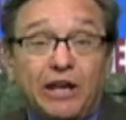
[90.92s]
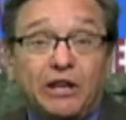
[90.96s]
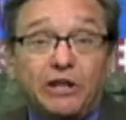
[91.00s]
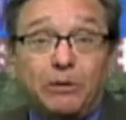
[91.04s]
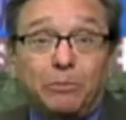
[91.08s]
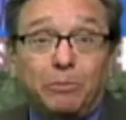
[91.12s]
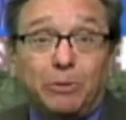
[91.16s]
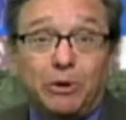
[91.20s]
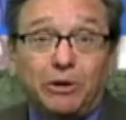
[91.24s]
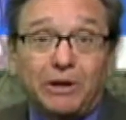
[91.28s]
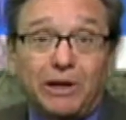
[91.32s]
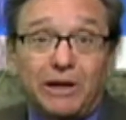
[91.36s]
in
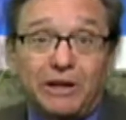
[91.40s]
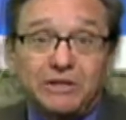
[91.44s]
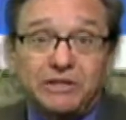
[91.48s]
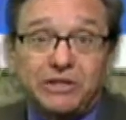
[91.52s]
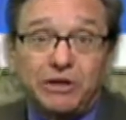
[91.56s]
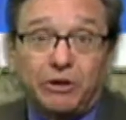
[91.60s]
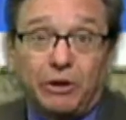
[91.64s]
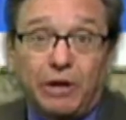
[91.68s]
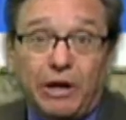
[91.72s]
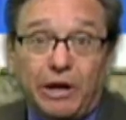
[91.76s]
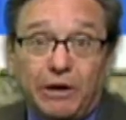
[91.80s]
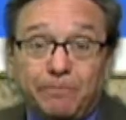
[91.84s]
the Brookings
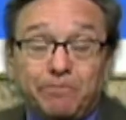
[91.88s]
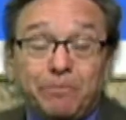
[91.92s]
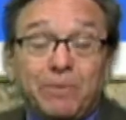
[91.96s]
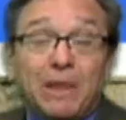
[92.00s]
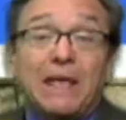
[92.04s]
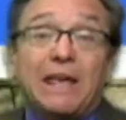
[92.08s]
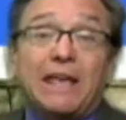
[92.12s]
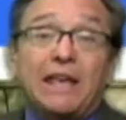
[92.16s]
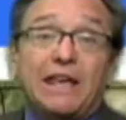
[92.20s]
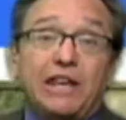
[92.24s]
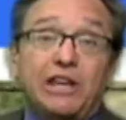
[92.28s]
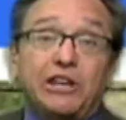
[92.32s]
area.
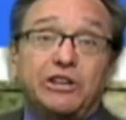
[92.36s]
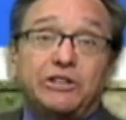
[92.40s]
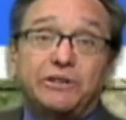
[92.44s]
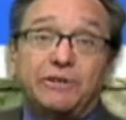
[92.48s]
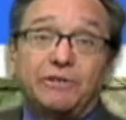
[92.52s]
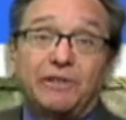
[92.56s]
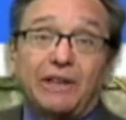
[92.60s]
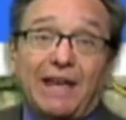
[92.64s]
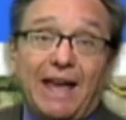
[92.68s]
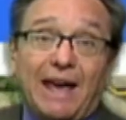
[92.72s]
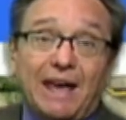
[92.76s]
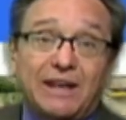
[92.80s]
East
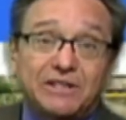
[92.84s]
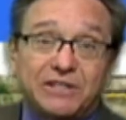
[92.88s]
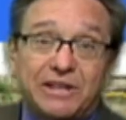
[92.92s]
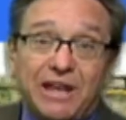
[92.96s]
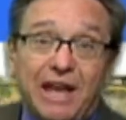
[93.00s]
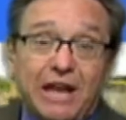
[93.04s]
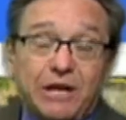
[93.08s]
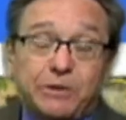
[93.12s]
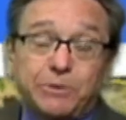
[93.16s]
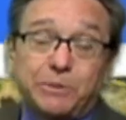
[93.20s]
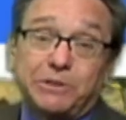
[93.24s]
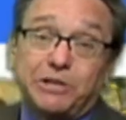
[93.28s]
of the
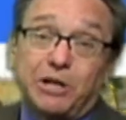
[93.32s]
Cascades,